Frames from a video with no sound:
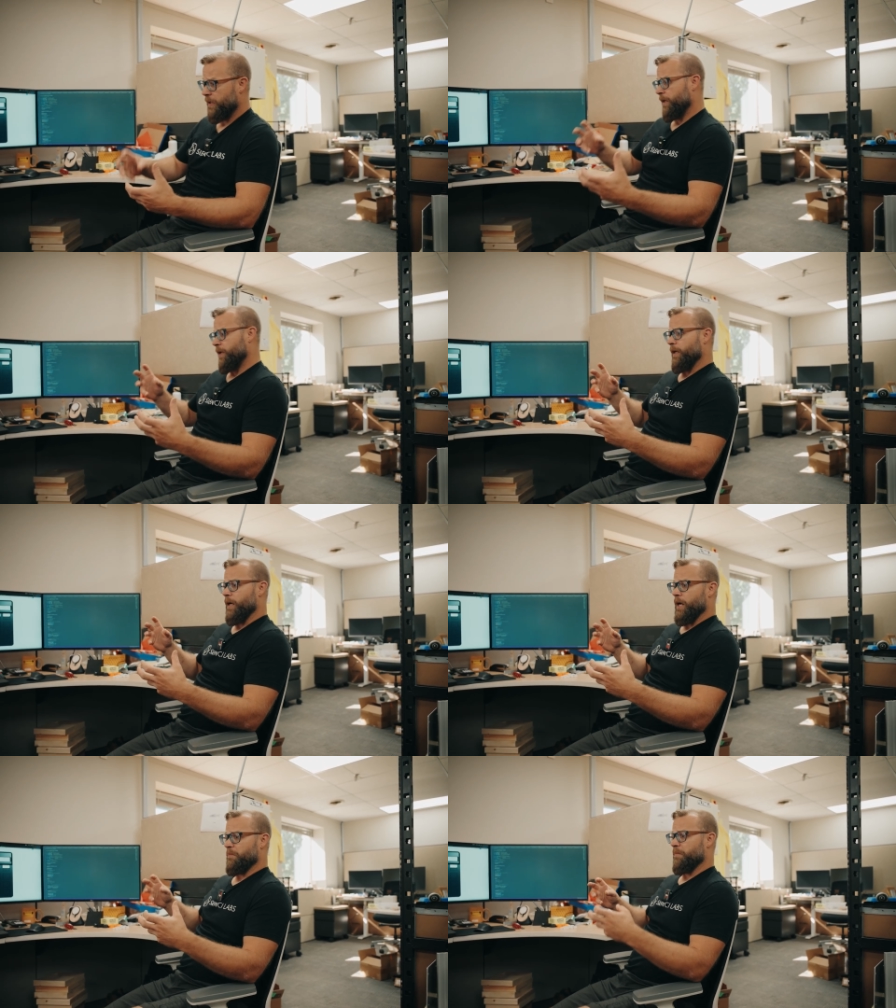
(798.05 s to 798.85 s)

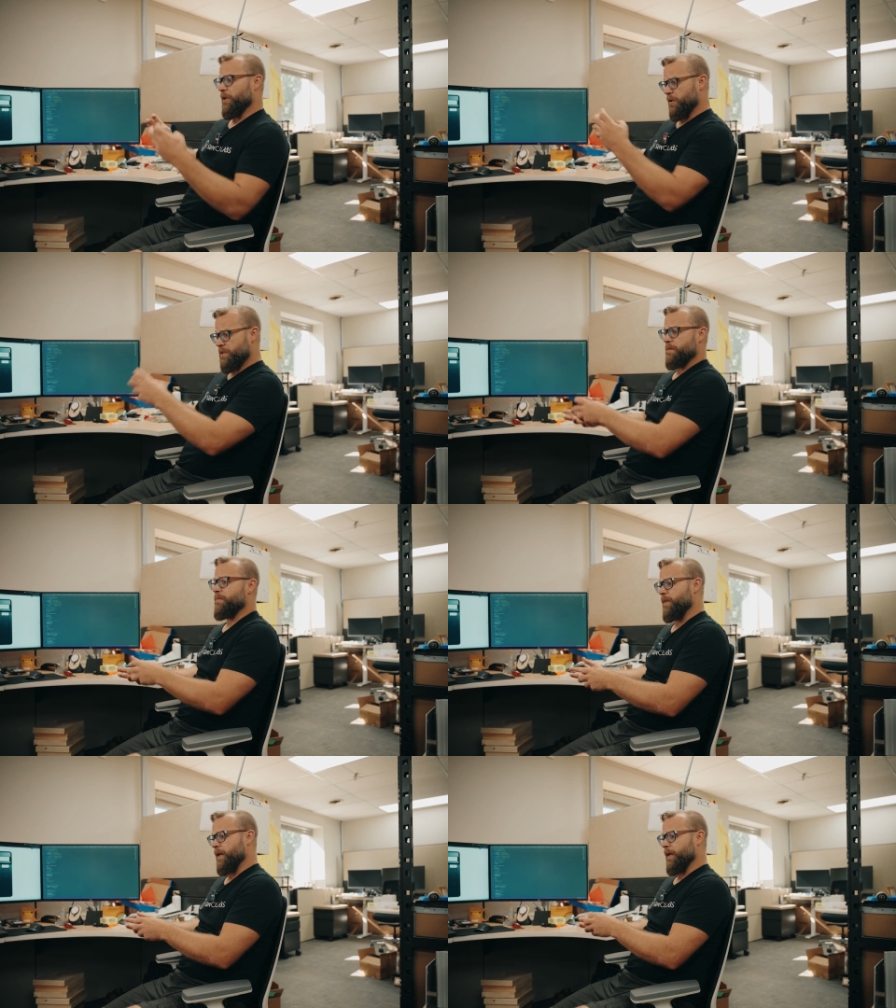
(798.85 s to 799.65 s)
Mm-hmm. Learned some
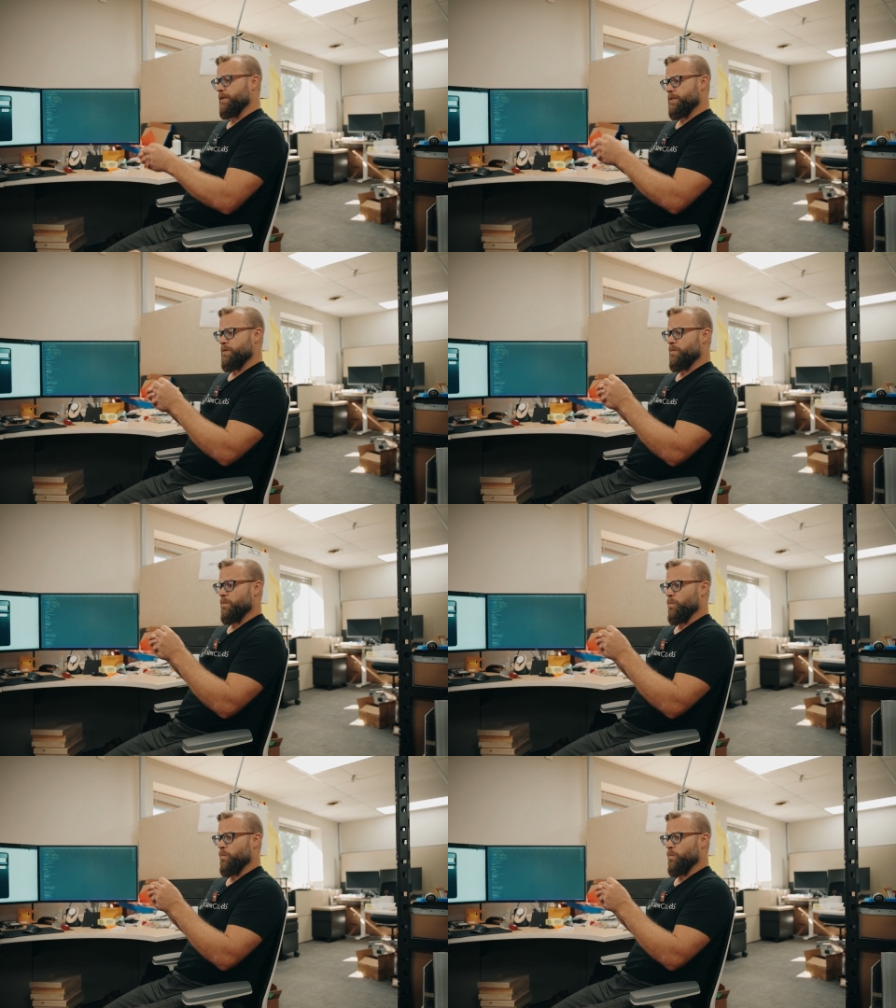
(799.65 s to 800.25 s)
things.